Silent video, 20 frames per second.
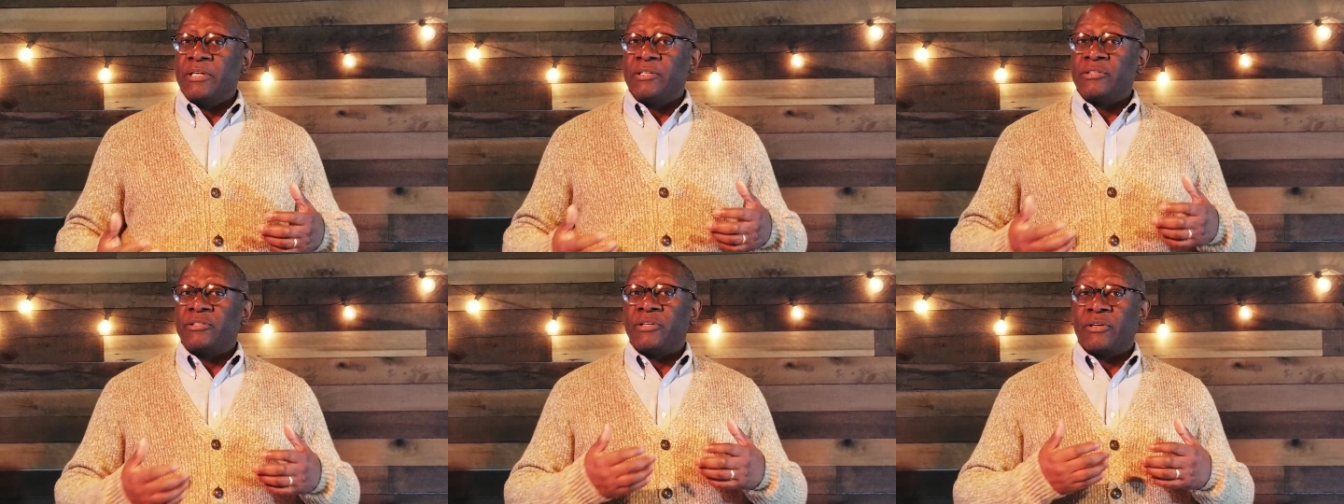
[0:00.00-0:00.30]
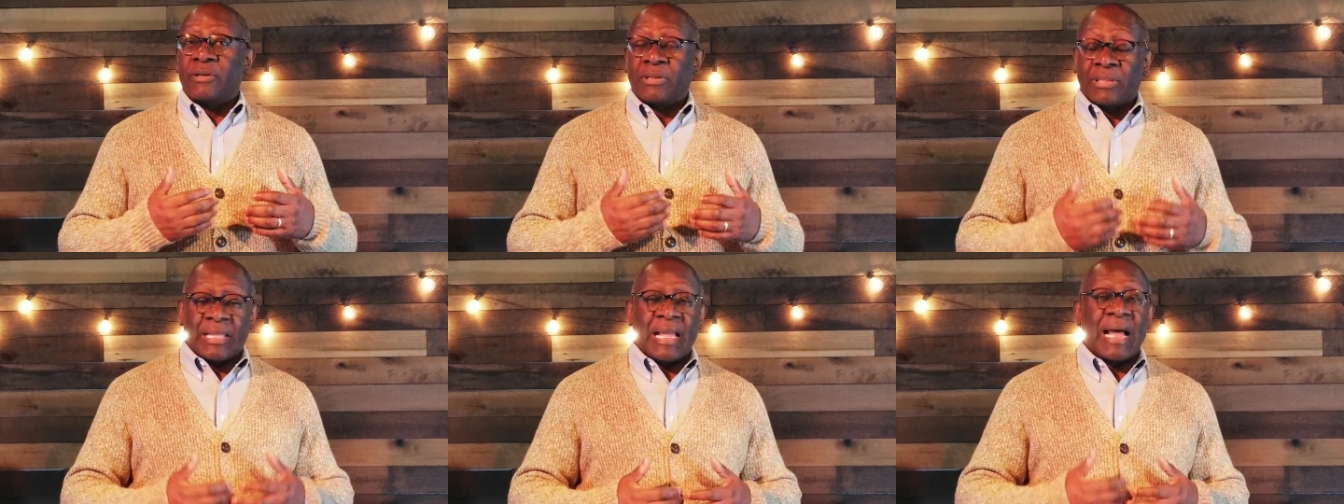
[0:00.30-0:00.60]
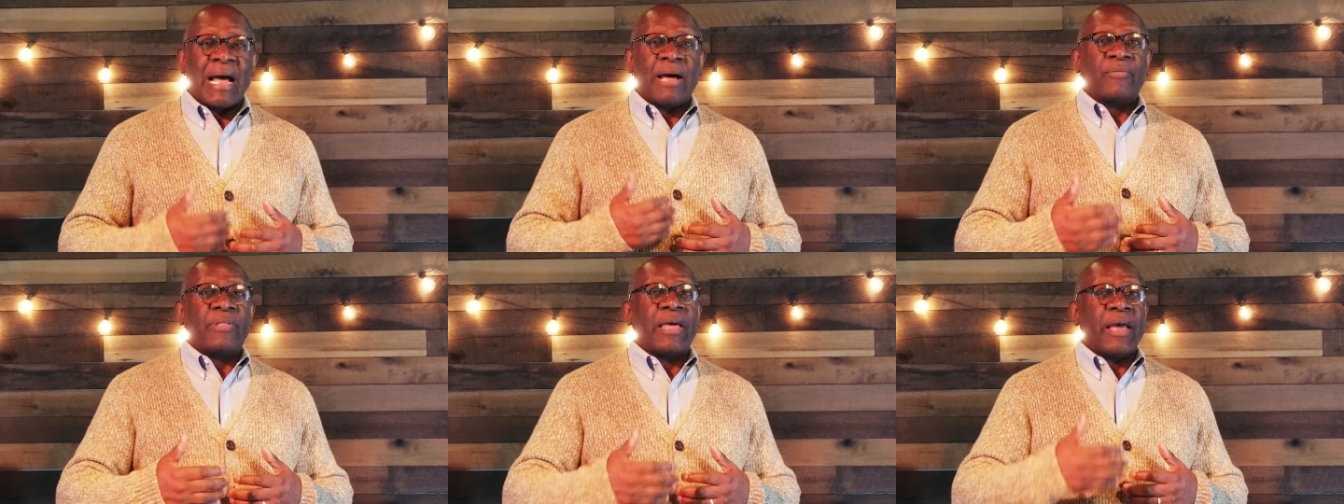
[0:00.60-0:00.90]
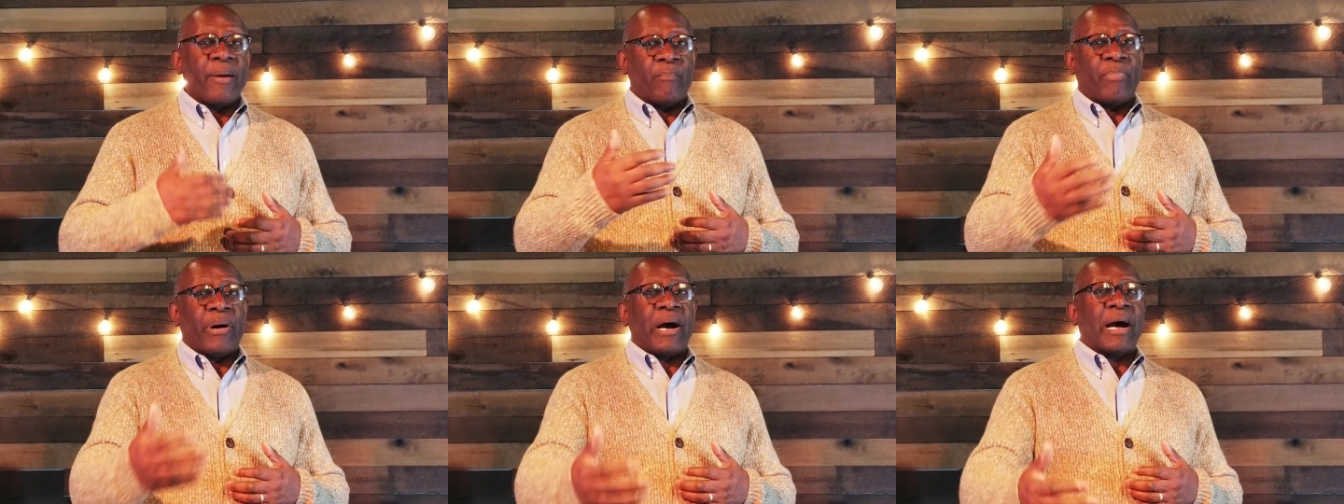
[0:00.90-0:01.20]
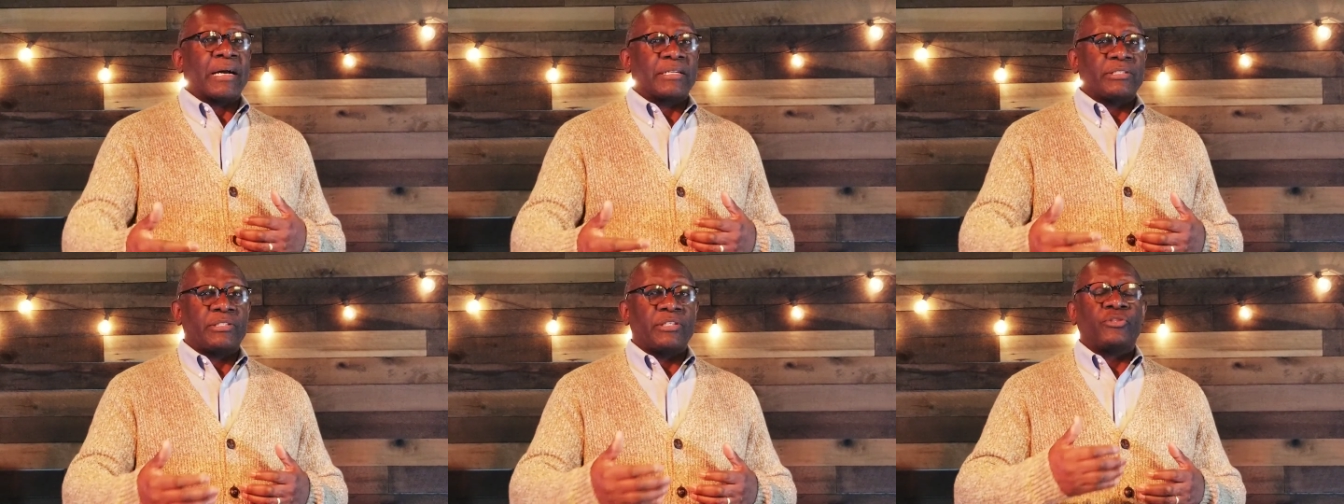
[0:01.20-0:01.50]
to allow that
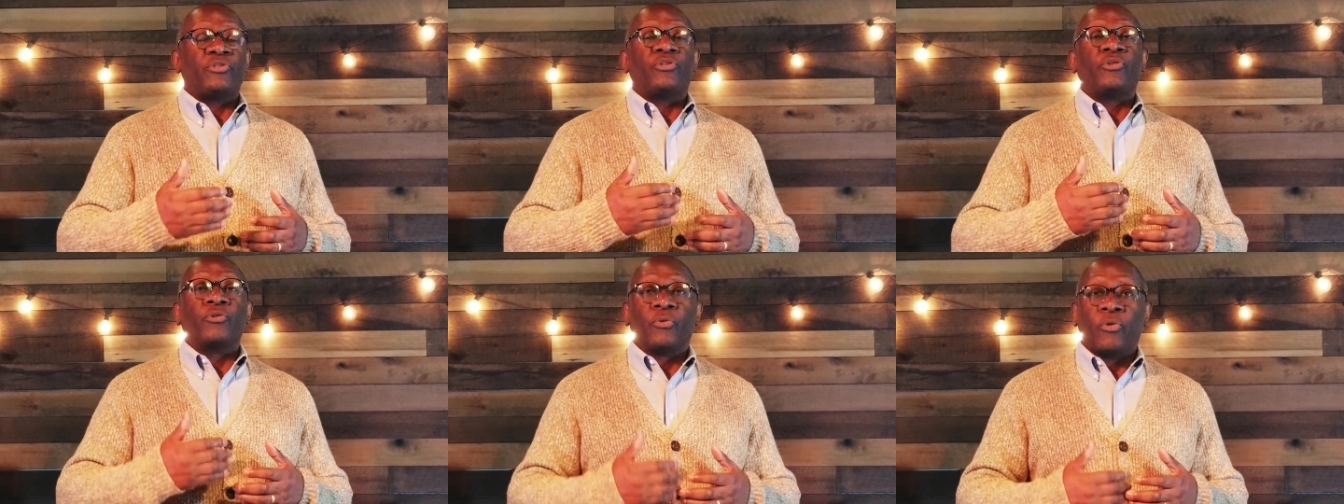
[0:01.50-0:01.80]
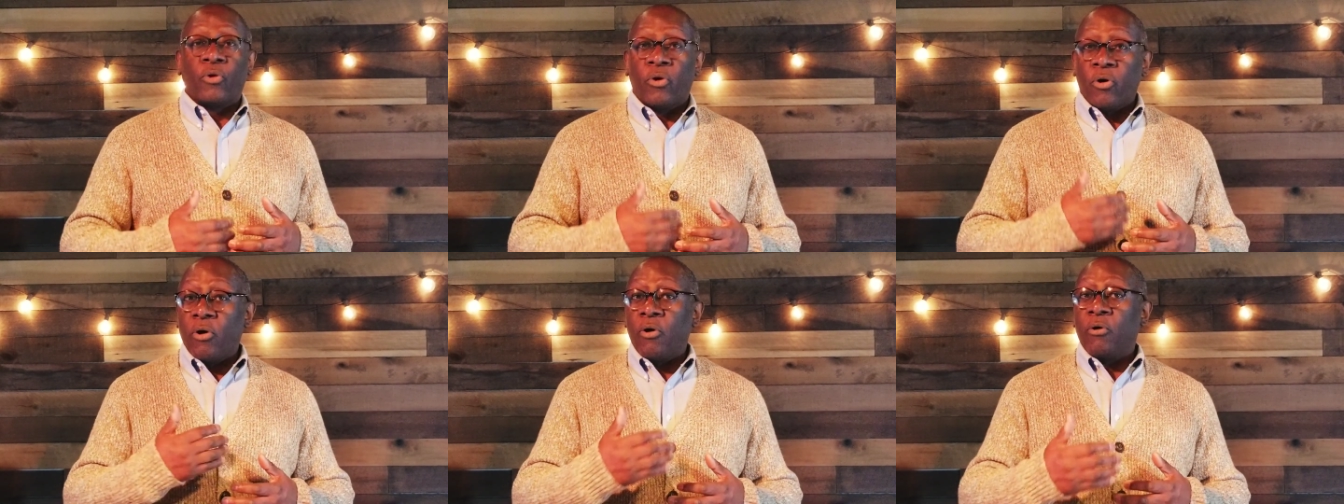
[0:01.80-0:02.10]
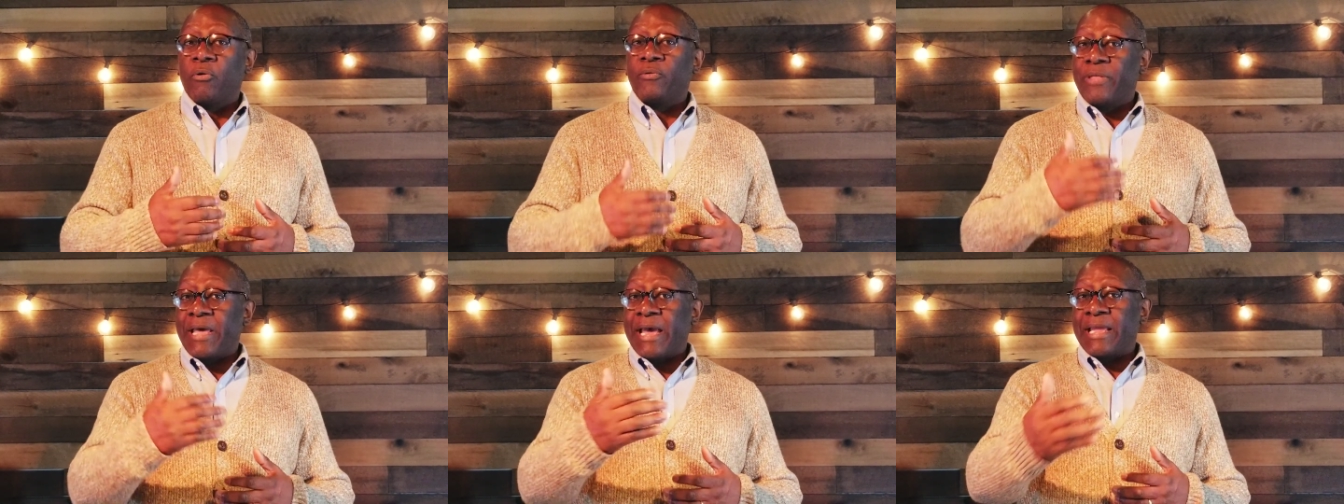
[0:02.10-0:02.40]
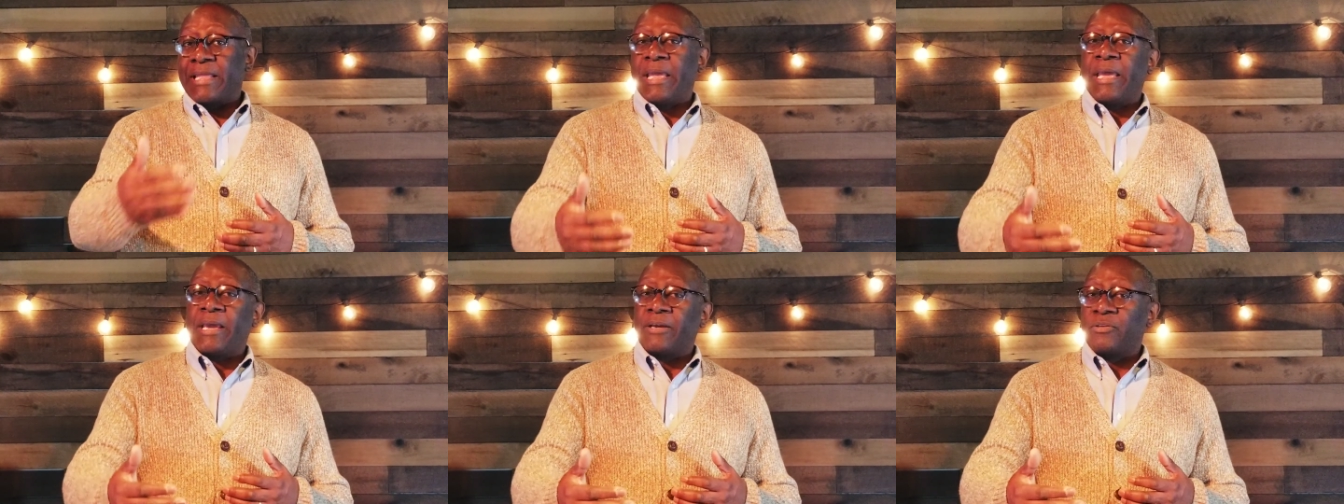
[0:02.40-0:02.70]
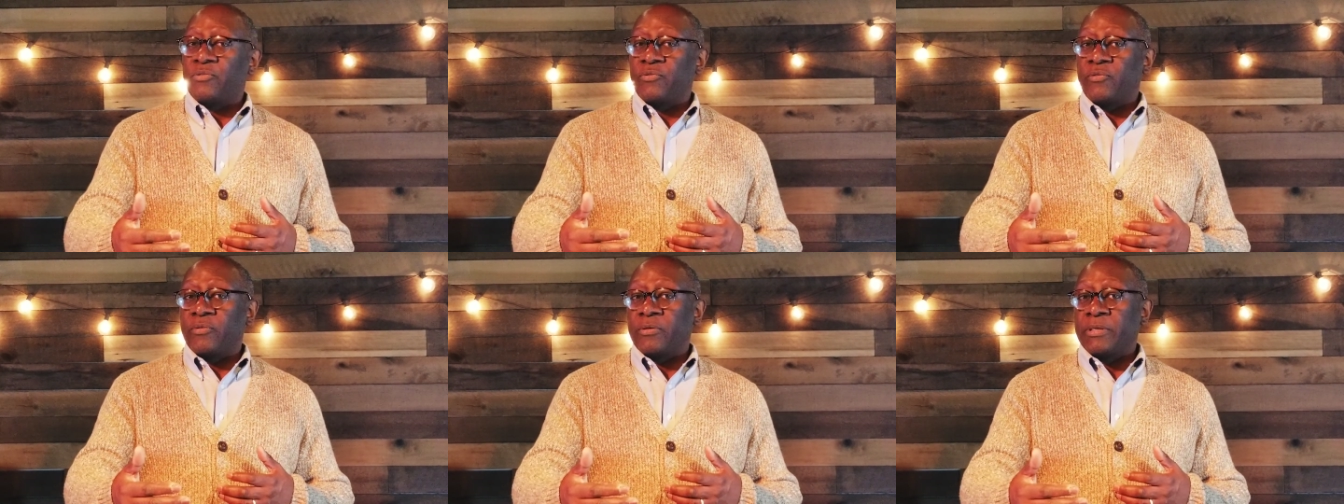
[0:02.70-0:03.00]
boxer to go that
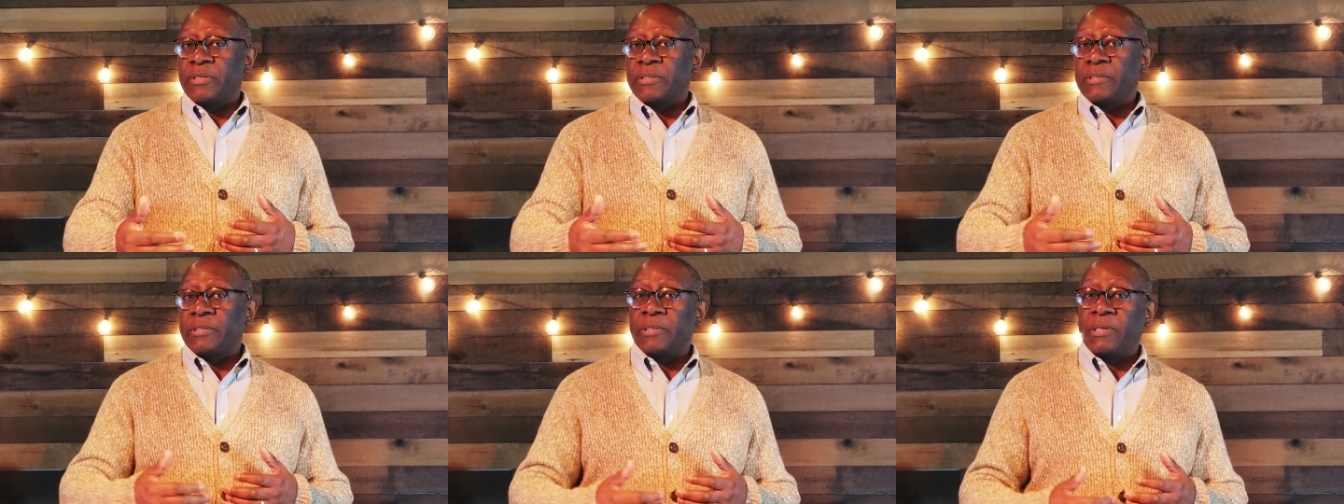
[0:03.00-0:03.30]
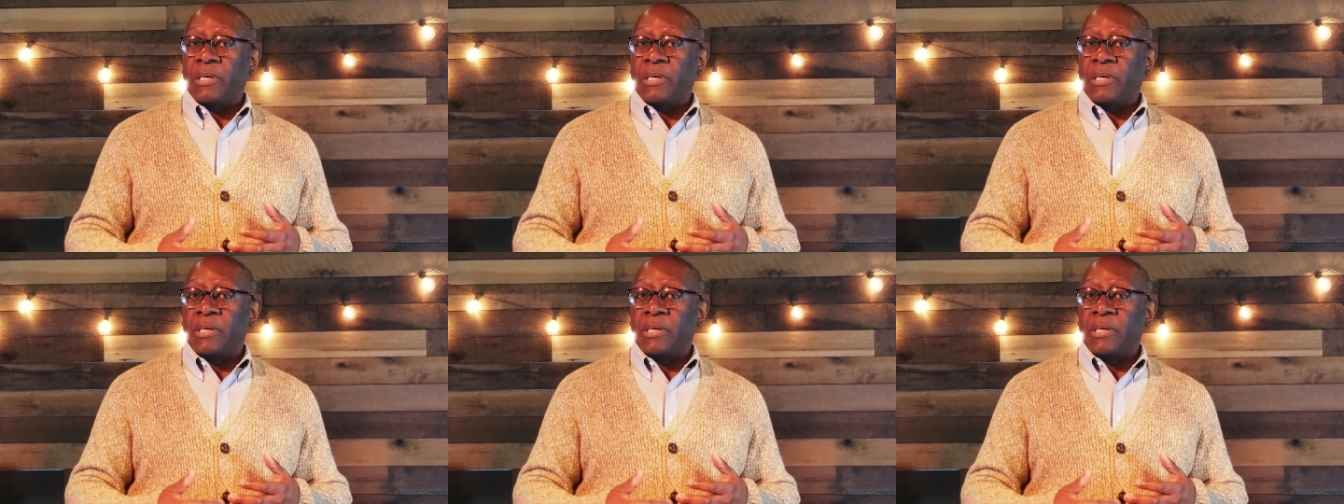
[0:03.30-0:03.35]
extra,